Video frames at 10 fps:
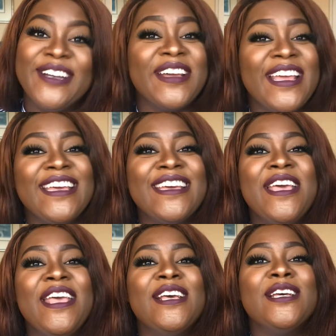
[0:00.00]
Okay,
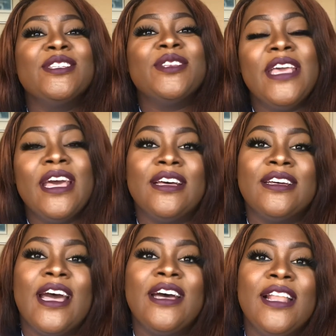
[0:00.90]
so
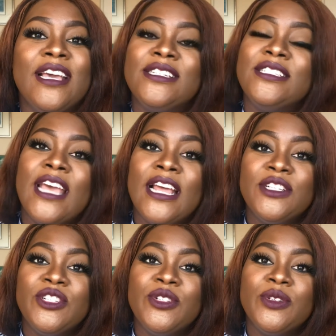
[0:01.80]
yeah, I'd like to
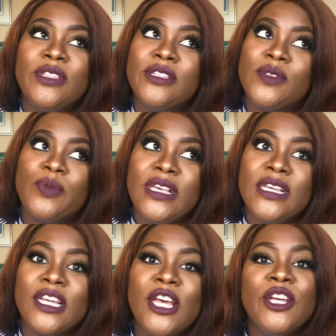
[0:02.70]
challenge you this
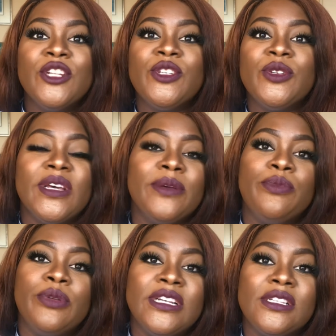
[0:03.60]
week to
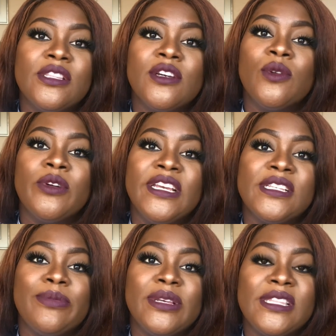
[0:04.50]
embrace the
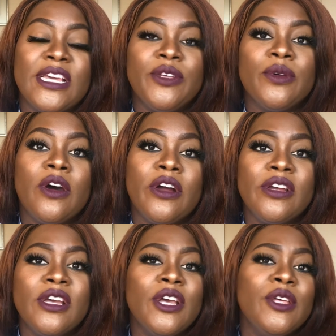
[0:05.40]
glorious mess that you
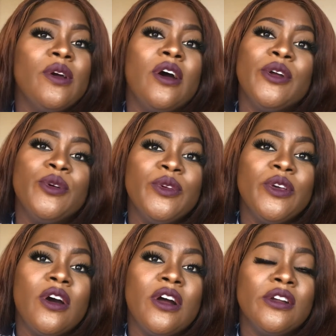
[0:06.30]
are. You are who
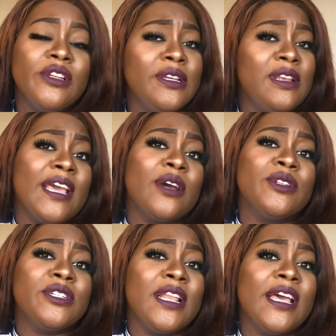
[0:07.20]
you are. You like
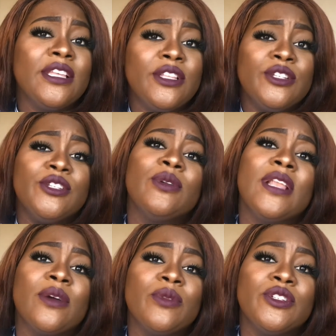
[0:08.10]
what you like. You don't
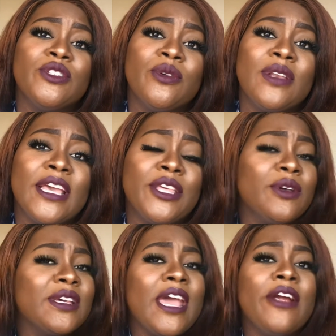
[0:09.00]
like what you don't like.
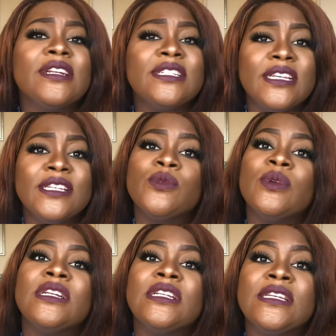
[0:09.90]
Your character is
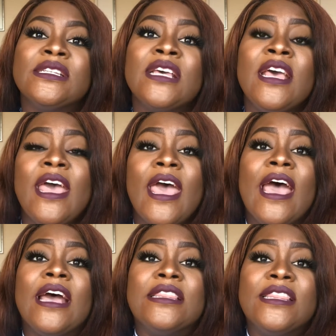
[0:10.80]
what it is,
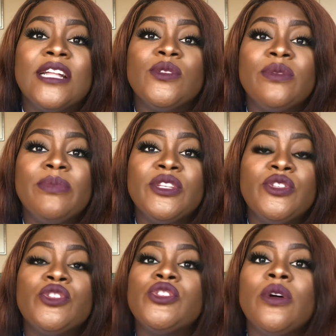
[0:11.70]
and that's what
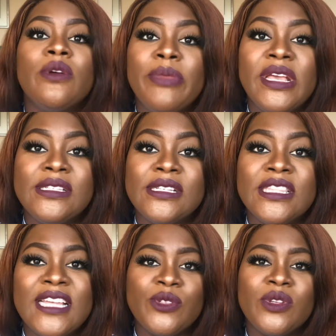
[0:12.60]
makes you so
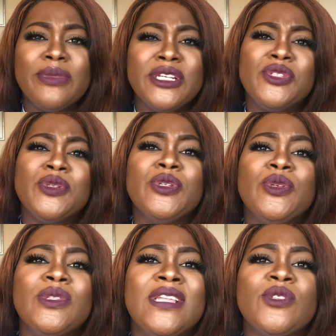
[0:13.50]
amazing. That's what makes you
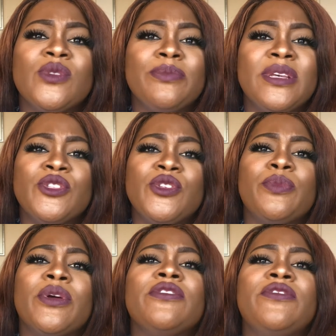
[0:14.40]
you. That's what makes you
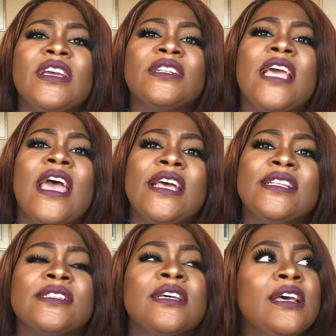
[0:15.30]
perfect
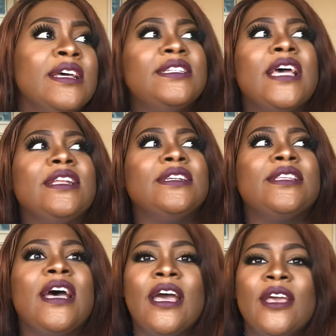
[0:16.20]
as Tari
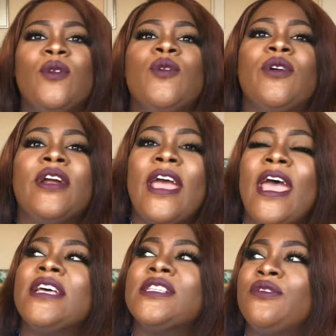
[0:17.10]
or
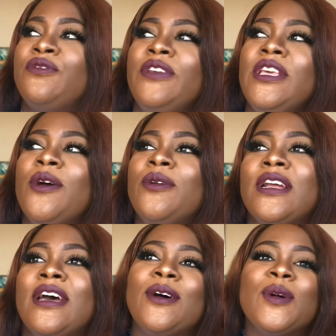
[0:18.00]
as
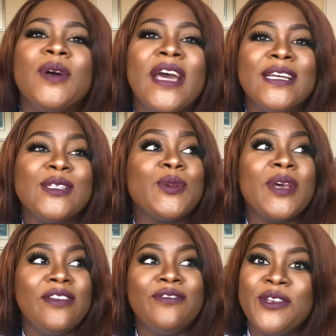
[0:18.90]
Fiona or as
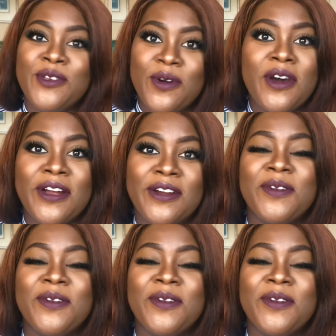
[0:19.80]
whoever you are.